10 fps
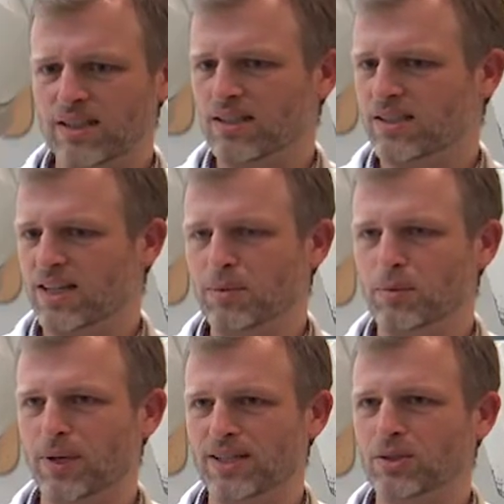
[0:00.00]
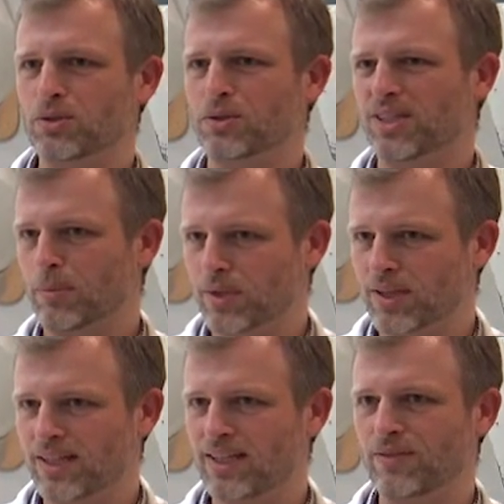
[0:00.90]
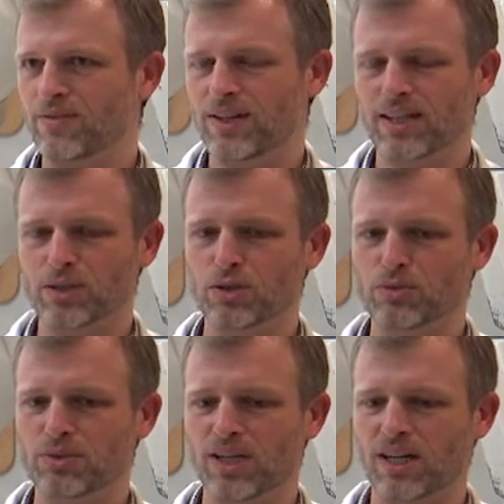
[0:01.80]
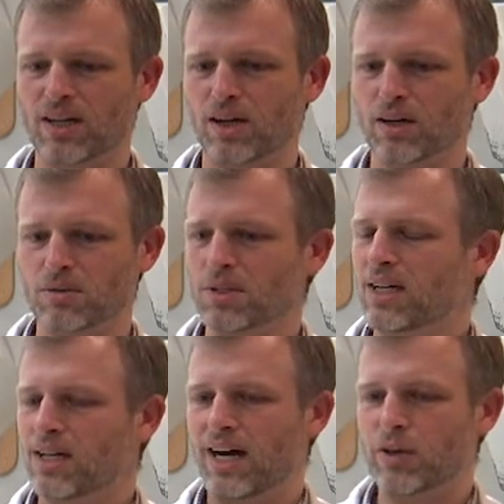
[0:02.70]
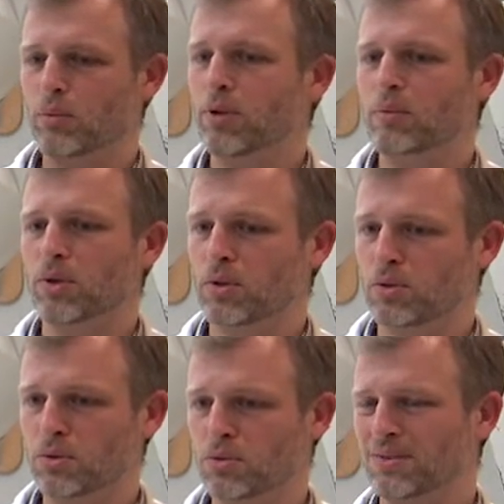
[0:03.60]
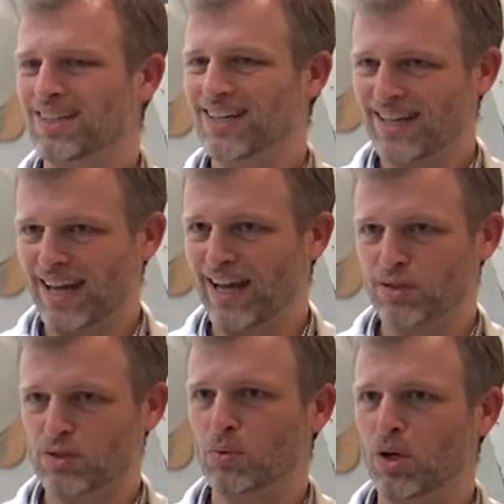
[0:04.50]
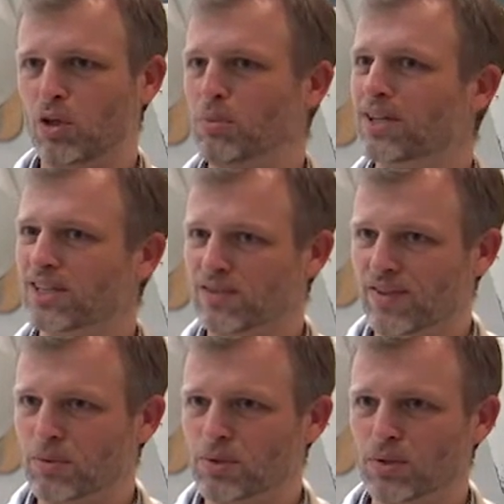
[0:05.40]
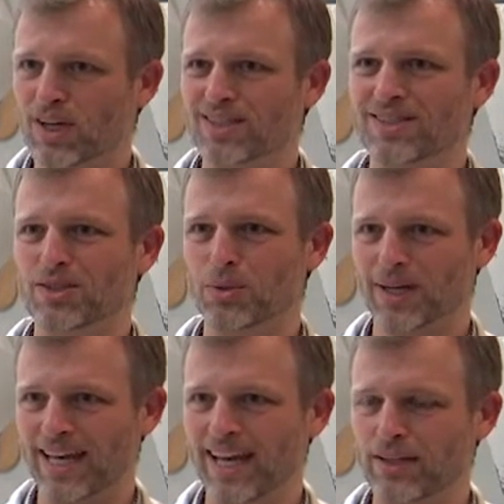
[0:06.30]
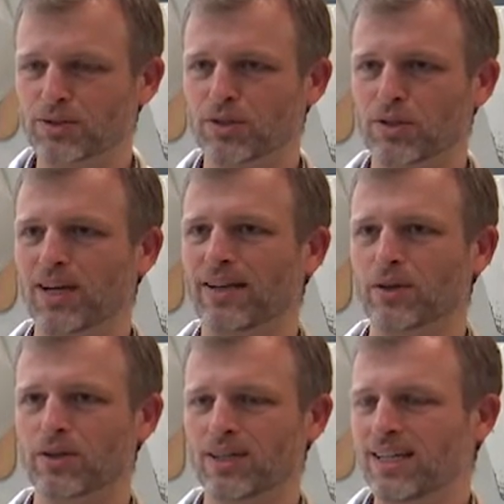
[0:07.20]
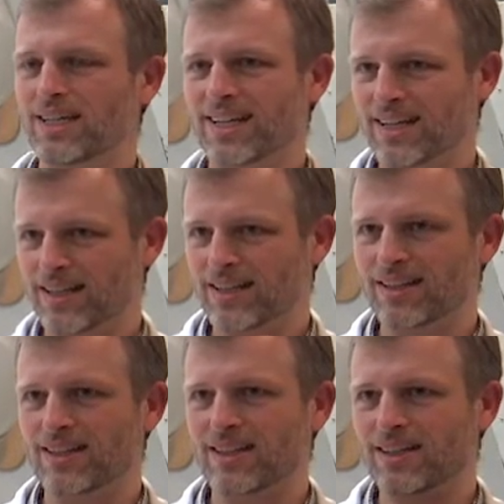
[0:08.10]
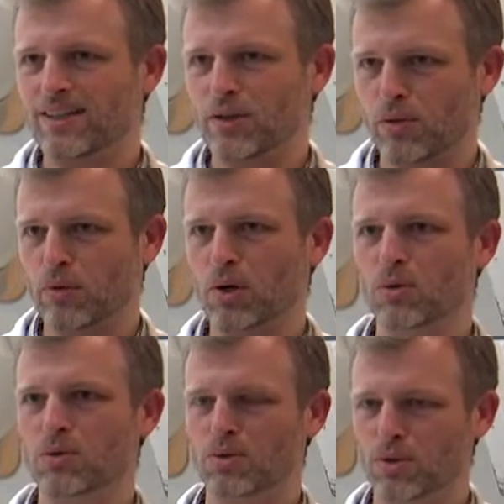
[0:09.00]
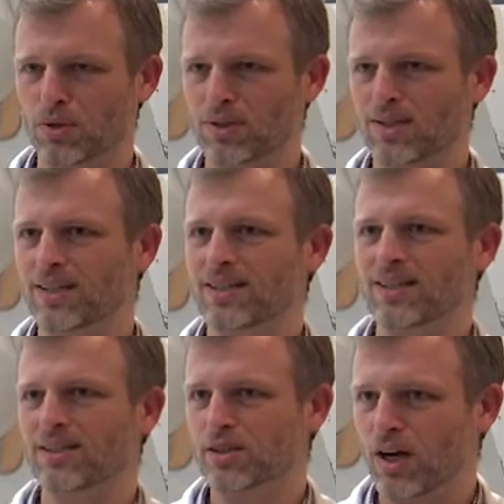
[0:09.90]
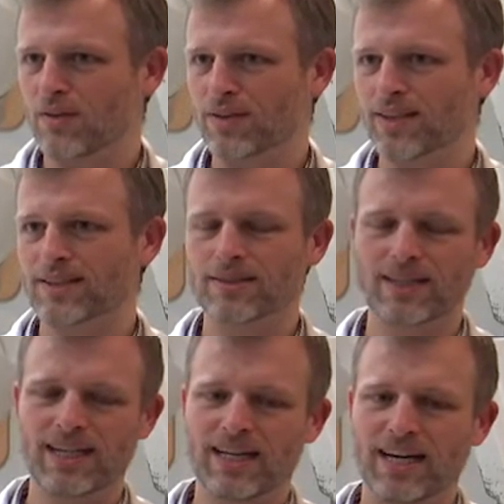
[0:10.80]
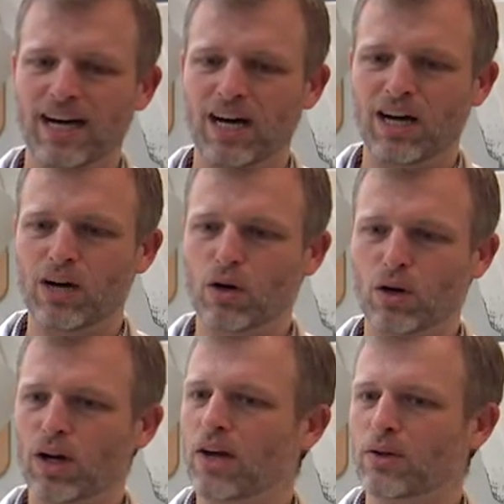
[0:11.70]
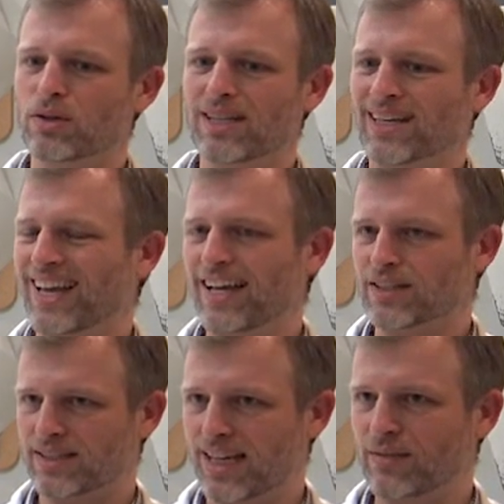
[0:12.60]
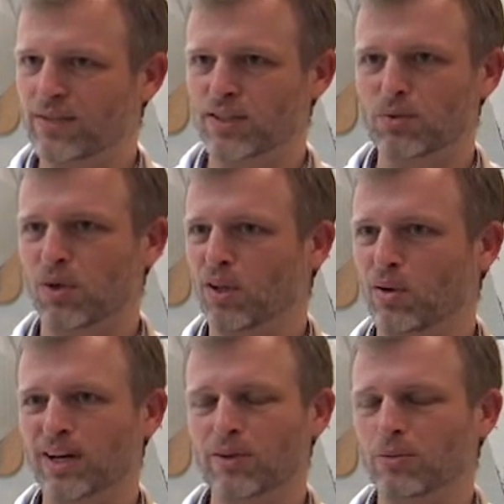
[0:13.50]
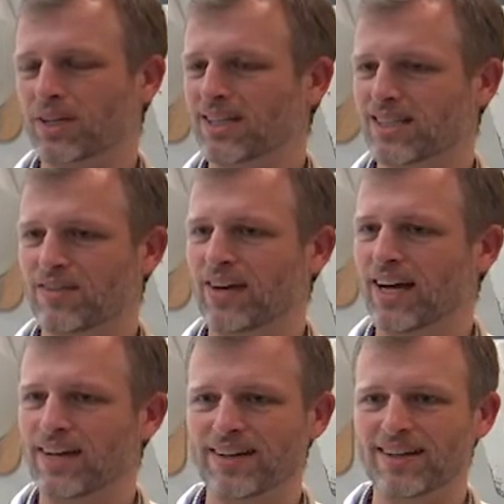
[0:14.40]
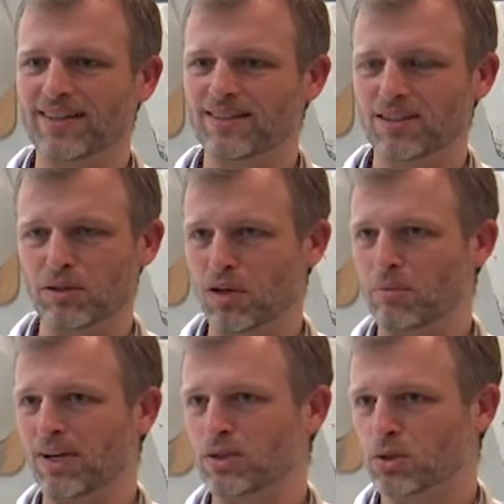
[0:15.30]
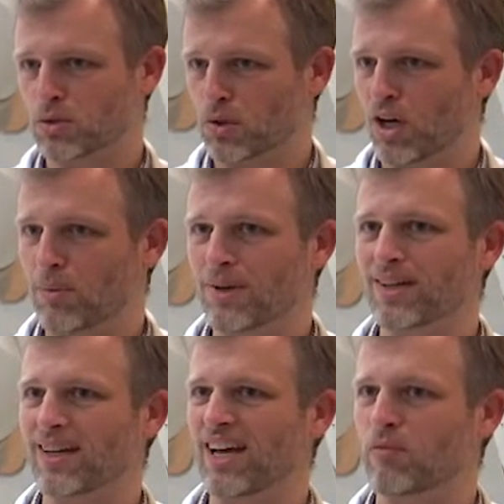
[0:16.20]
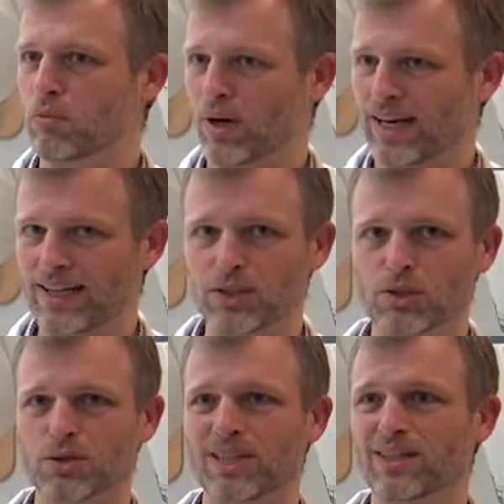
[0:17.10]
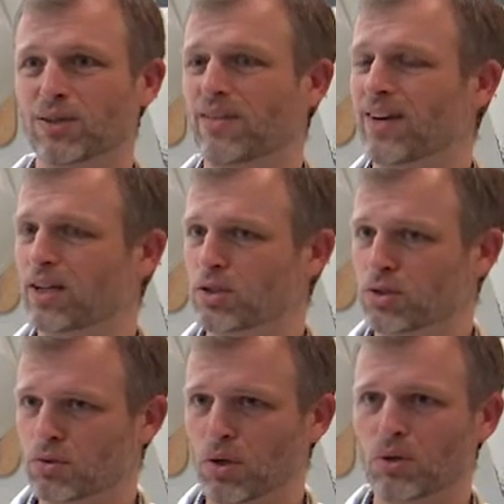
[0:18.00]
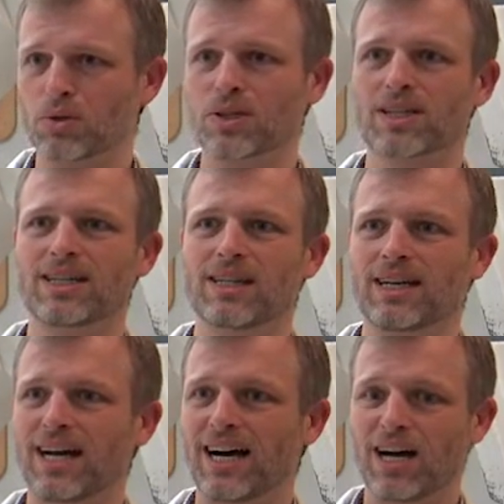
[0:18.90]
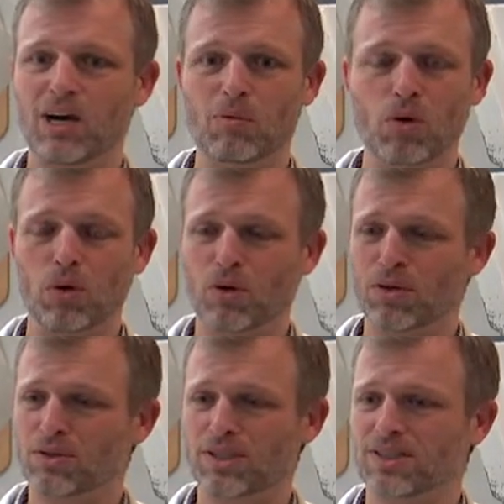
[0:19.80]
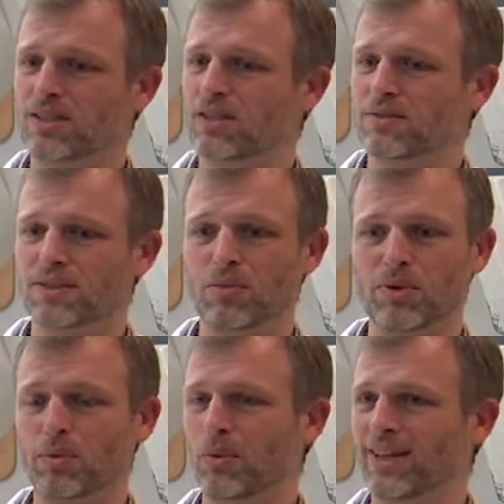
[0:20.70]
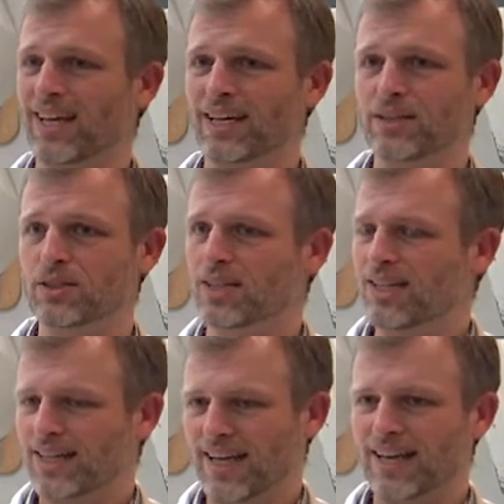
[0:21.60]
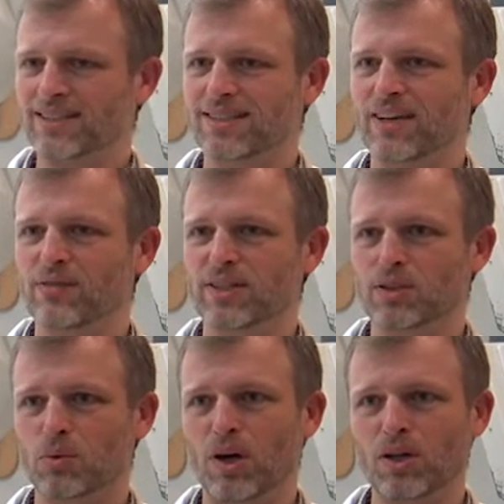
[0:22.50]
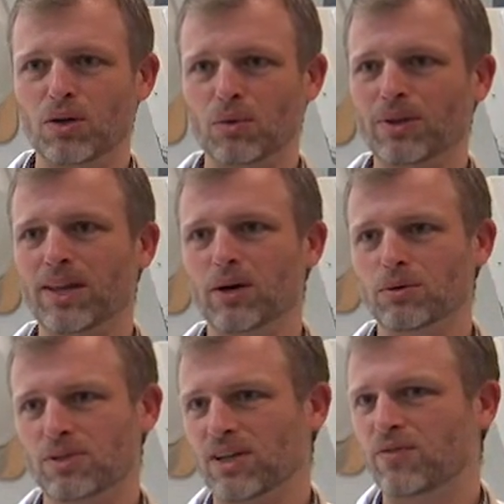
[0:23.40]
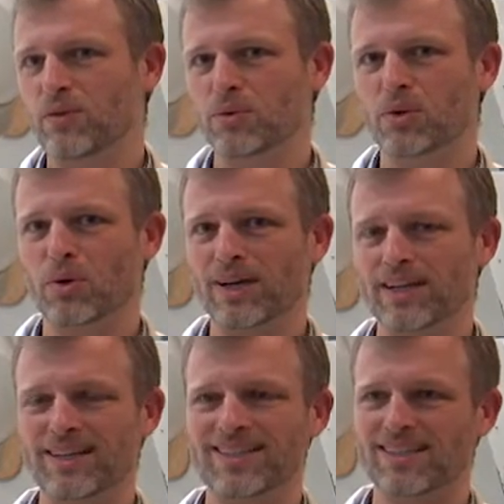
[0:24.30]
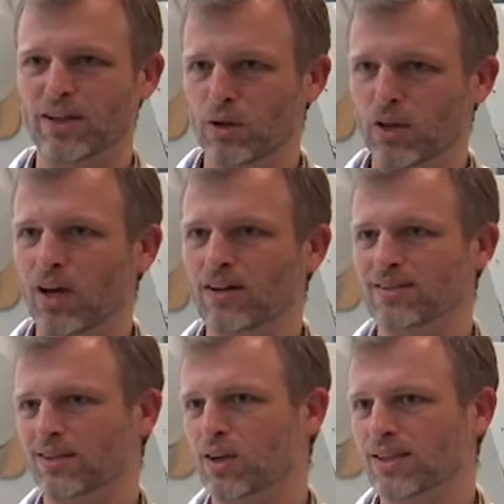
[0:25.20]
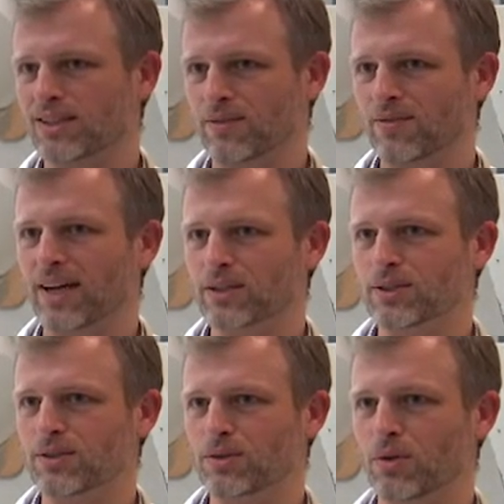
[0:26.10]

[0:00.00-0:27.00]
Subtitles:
The types of patients who typically need feeding tubes are either people who can't swallow because of an obstruction, so a cancer either in the throat or esophagus, or others that can't safely swallow either because they've had a major trauma and have brain injury, or they've had a stroke, or just some people with age can't safely swallow without food going into their lungs and causing infections.